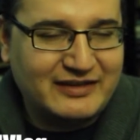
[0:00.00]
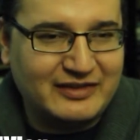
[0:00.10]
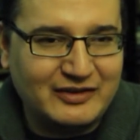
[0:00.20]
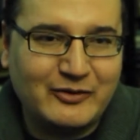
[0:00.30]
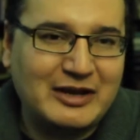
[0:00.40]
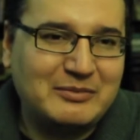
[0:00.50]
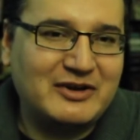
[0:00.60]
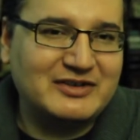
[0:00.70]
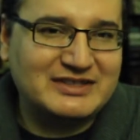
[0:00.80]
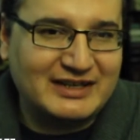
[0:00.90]
the
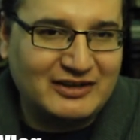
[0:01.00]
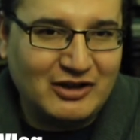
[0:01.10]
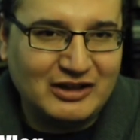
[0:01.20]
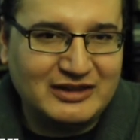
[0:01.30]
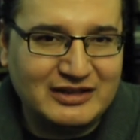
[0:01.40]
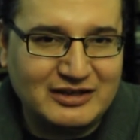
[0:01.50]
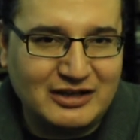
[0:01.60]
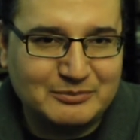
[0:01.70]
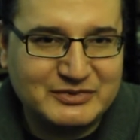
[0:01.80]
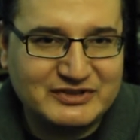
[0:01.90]
grandparents had called the
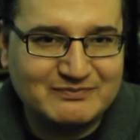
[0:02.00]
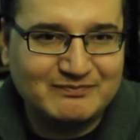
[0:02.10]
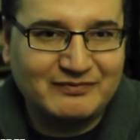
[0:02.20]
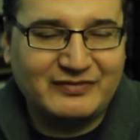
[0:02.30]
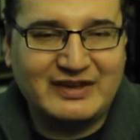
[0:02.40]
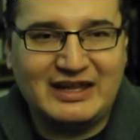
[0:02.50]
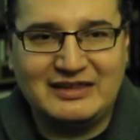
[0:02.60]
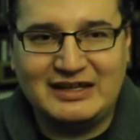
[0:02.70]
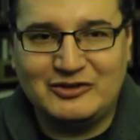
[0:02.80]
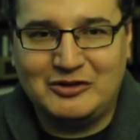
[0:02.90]
cops
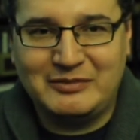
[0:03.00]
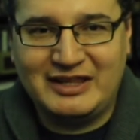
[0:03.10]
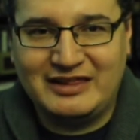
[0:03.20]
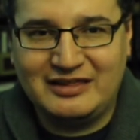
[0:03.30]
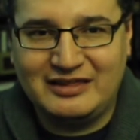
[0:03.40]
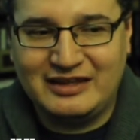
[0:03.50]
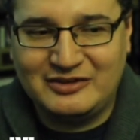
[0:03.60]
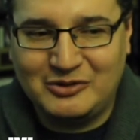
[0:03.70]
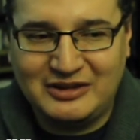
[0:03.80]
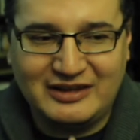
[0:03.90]
and they told
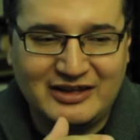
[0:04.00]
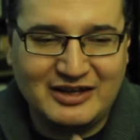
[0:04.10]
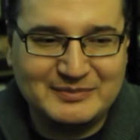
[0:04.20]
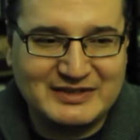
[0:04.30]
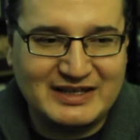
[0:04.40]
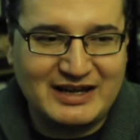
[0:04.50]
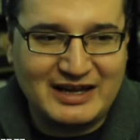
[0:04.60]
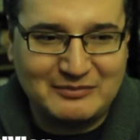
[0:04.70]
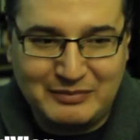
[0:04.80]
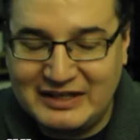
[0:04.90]
the cops that
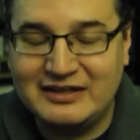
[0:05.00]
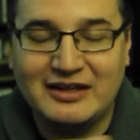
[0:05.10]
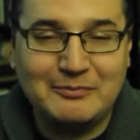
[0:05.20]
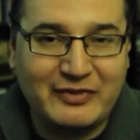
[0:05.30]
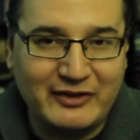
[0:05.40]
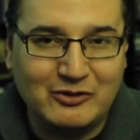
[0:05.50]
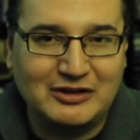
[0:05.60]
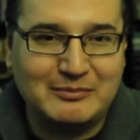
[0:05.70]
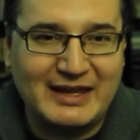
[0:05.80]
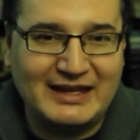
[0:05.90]
I had beaten up the
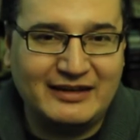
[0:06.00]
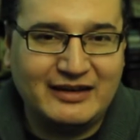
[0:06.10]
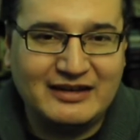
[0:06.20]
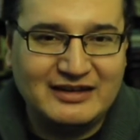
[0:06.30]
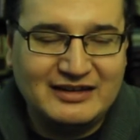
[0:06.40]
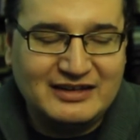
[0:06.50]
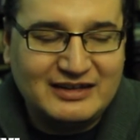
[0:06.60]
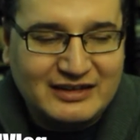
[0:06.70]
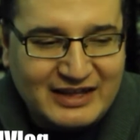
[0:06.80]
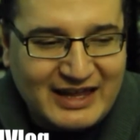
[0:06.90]
old man
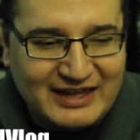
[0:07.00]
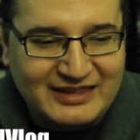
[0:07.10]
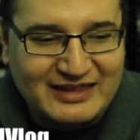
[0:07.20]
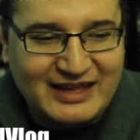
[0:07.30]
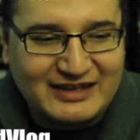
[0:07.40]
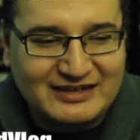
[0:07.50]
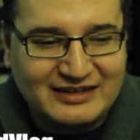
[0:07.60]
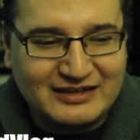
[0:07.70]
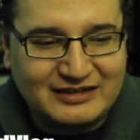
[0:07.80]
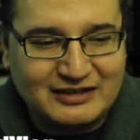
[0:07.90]
and that
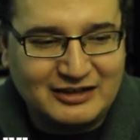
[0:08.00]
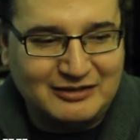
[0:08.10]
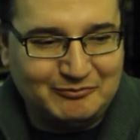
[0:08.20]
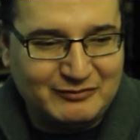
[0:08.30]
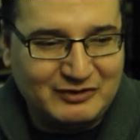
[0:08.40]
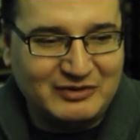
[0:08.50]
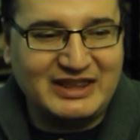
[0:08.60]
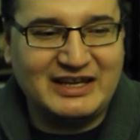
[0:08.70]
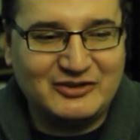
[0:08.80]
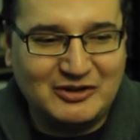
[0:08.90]

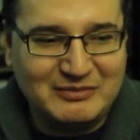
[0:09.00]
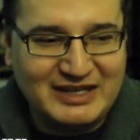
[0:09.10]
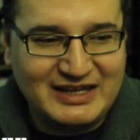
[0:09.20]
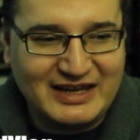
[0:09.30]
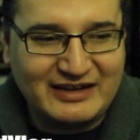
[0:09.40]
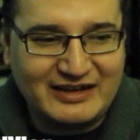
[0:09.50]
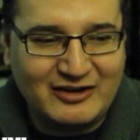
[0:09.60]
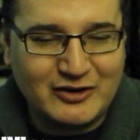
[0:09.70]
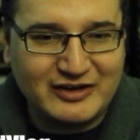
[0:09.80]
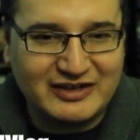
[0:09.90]
when they told me he had a
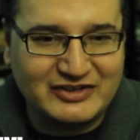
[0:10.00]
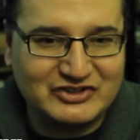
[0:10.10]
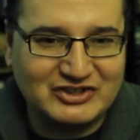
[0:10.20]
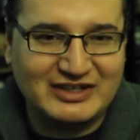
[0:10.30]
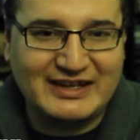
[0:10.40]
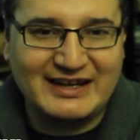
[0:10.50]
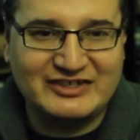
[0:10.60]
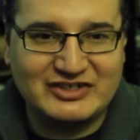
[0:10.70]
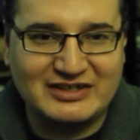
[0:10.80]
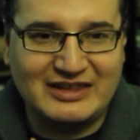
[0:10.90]
heart condition that I
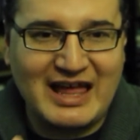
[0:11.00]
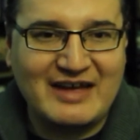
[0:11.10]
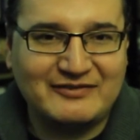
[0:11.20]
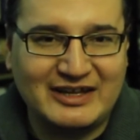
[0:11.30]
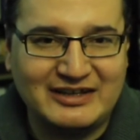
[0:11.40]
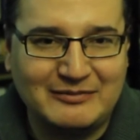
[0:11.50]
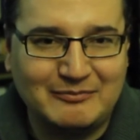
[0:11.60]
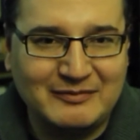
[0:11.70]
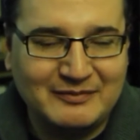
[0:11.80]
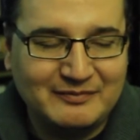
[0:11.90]
just laughed at him